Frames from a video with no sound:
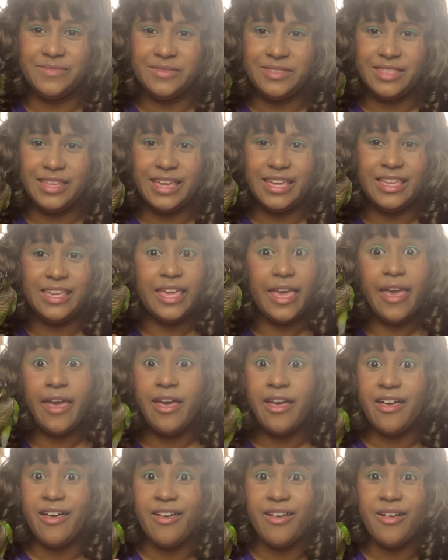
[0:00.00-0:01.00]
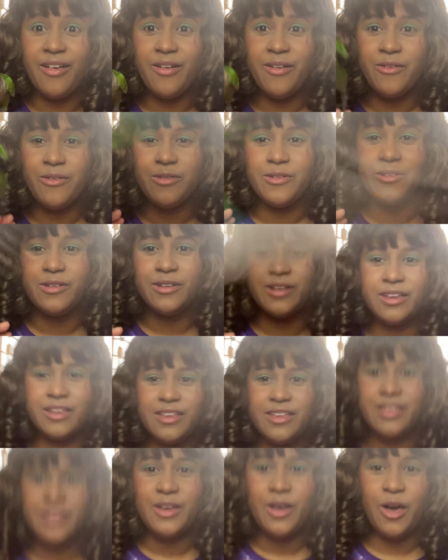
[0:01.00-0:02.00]
They yell.
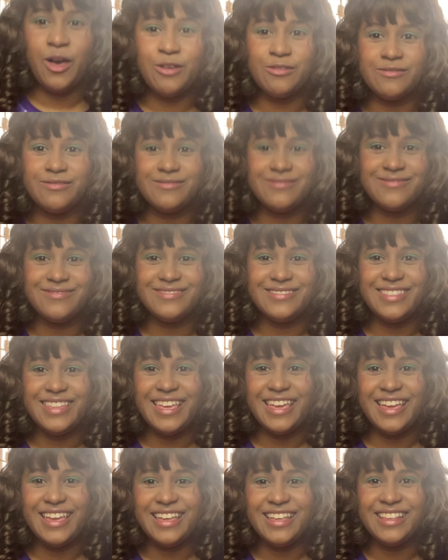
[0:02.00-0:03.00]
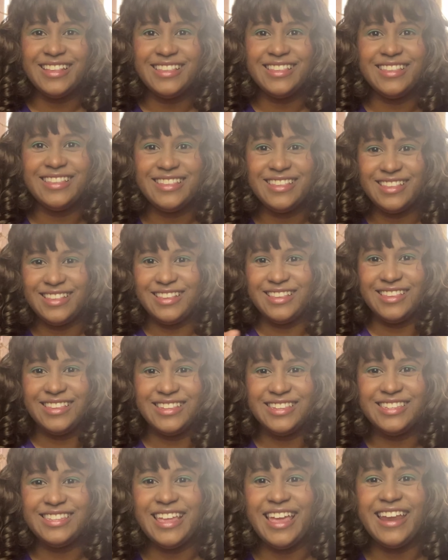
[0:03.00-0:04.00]
Oh, and
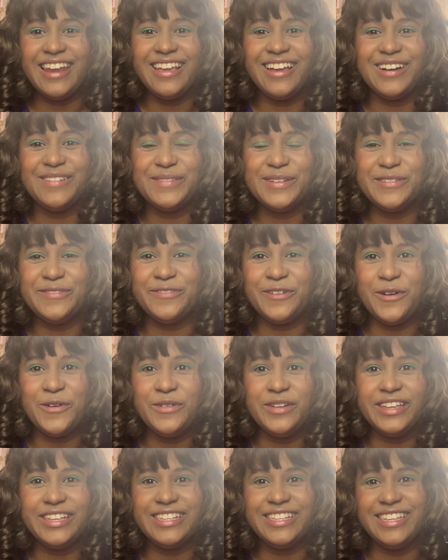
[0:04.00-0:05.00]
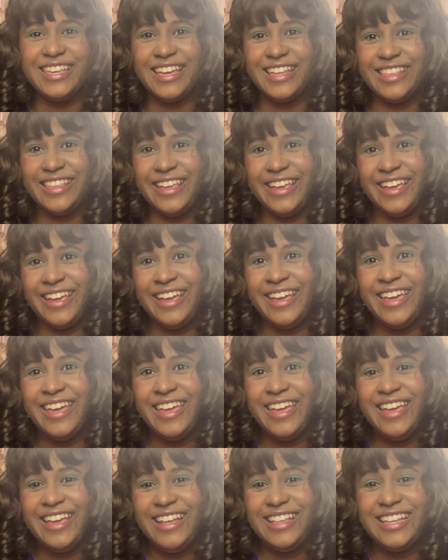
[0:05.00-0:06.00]
standing on my phone is Siete.
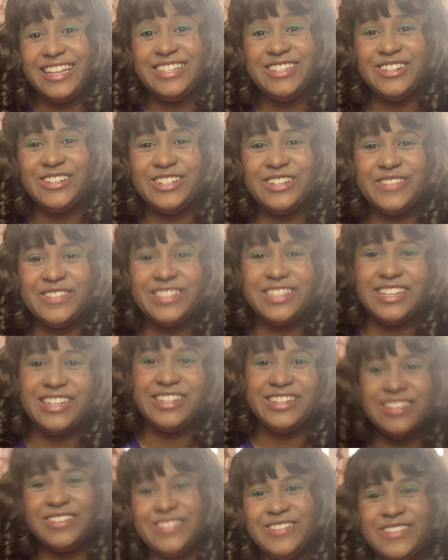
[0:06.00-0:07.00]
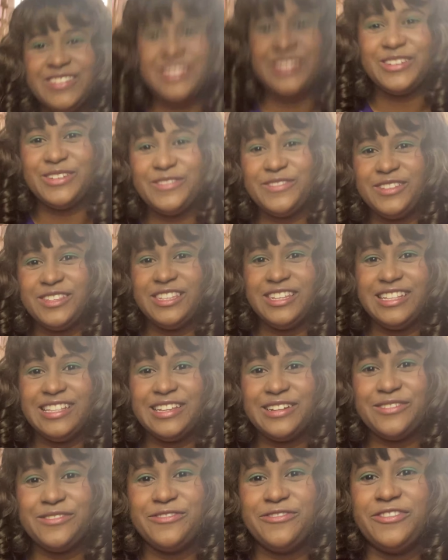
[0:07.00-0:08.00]
That's usually what they do. So if you see
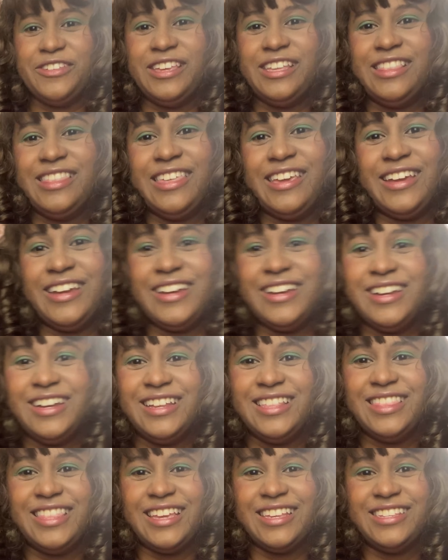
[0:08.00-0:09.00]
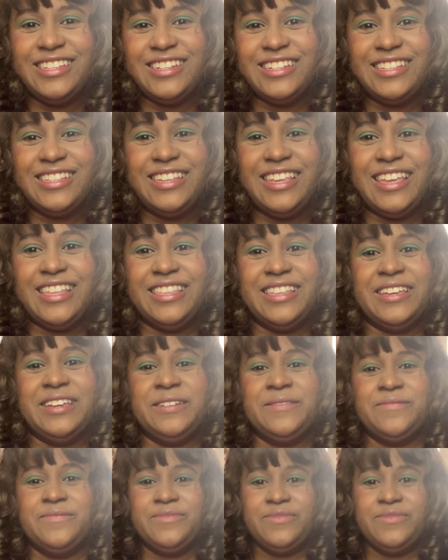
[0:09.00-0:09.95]
little feet there, that's just Siete.